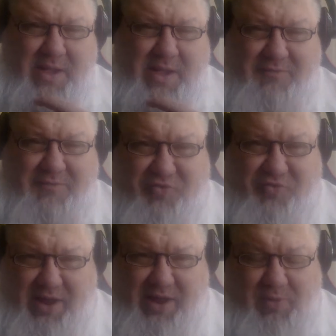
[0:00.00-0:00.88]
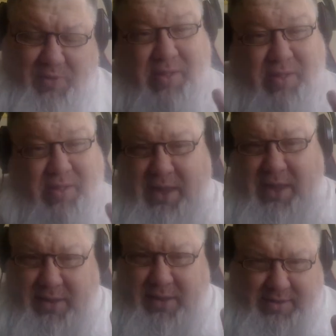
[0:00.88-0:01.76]
of the truck. Well,
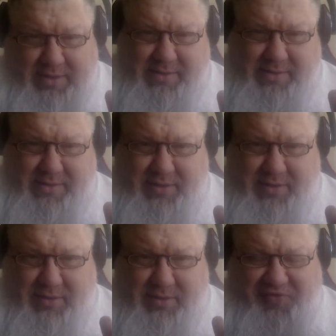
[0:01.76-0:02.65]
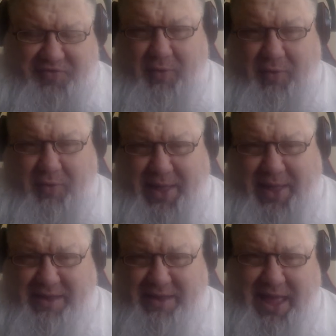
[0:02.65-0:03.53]
the story
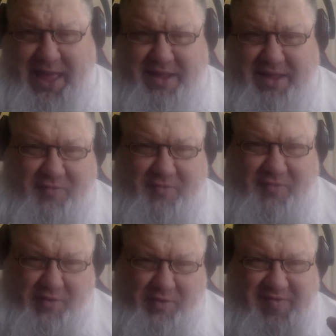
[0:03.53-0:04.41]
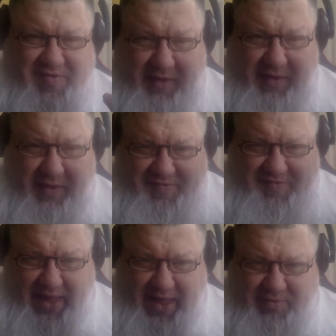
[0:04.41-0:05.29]
behind that is, of course, it's on the
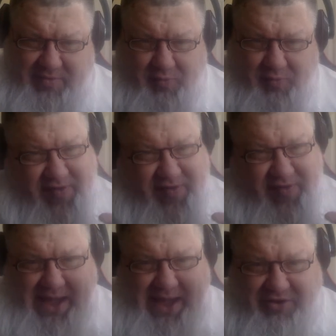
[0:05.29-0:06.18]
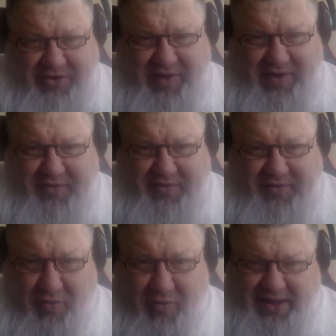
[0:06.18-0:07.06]
set, so it's not actually in the
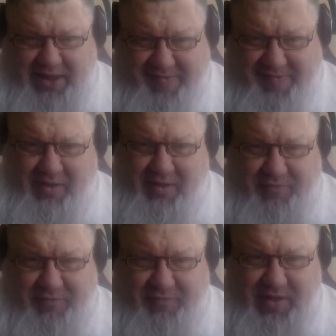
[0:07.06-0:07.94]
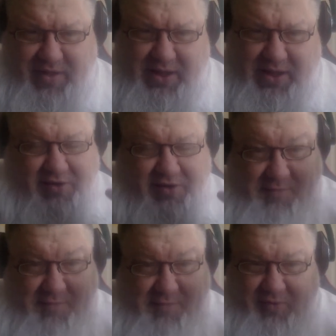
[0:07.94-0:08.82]
truck itself. You know,
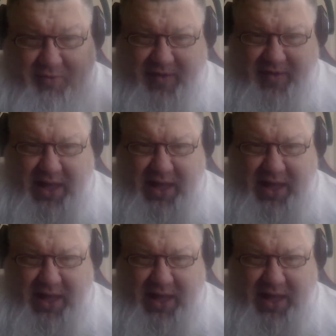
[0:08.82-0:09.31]
some of those